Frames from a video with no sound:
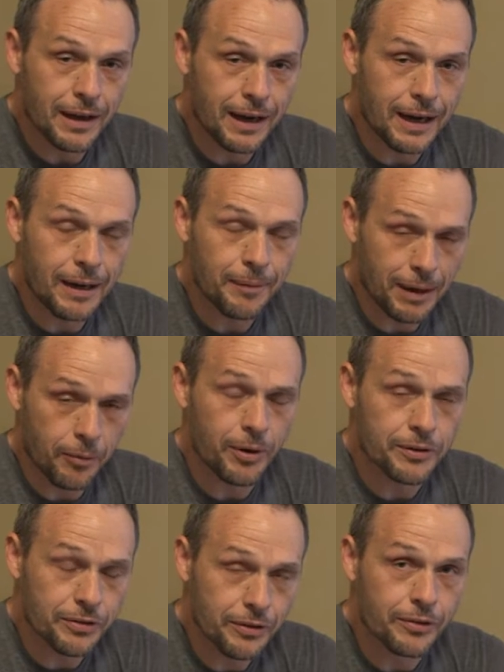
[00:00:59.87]
I
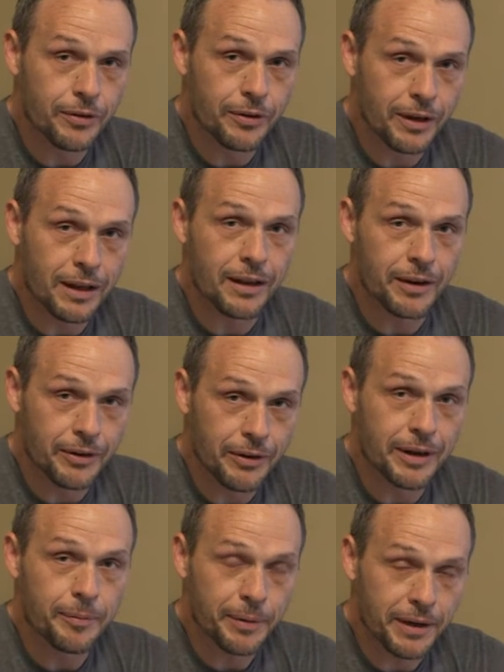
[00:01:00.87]
want you to declare your
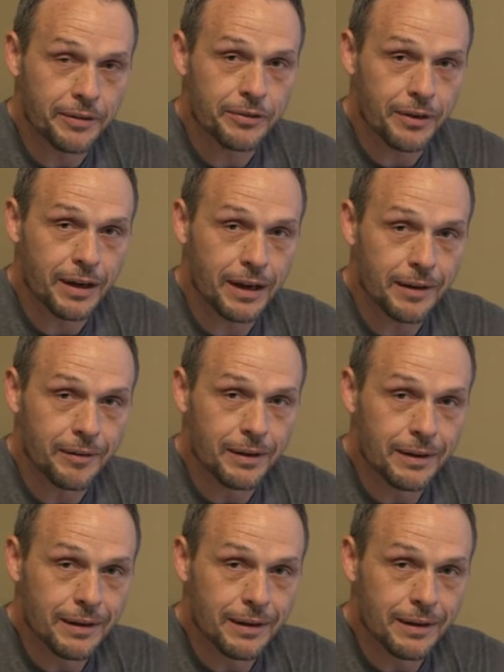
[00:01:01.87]
independence today.